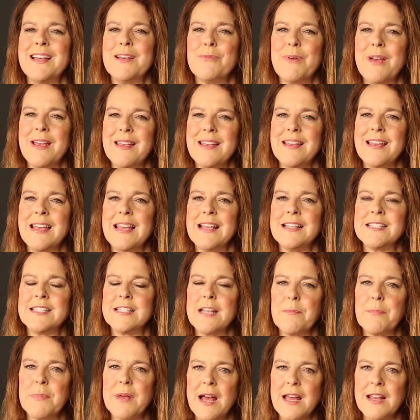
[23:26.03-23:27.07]
right,
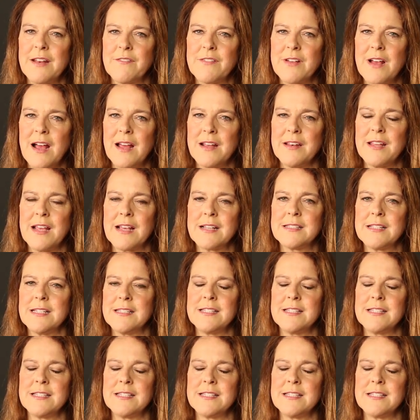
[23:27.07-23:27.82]
some kind of context.